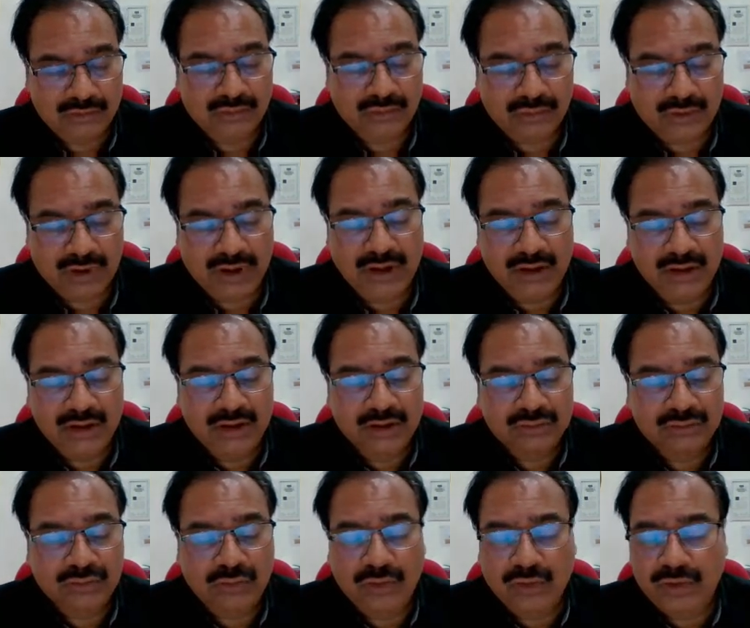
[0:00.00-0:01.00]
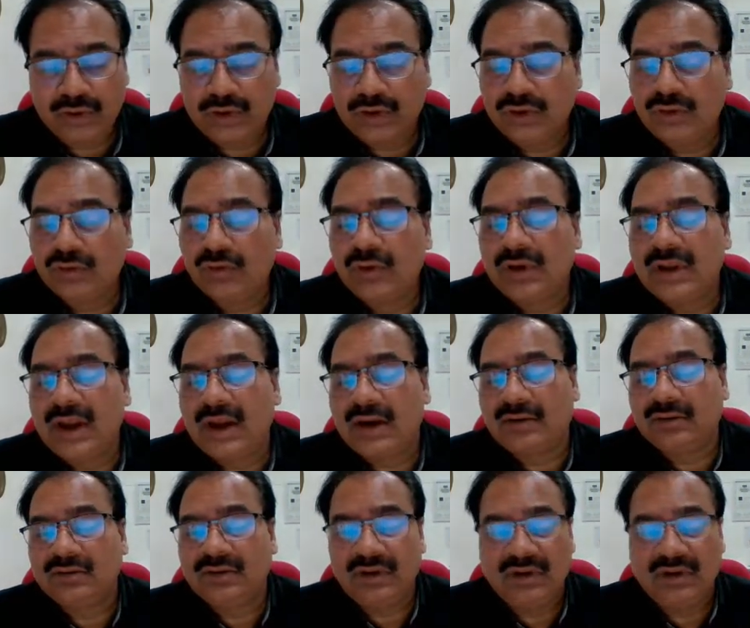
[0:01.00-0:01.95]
Okay, so you will get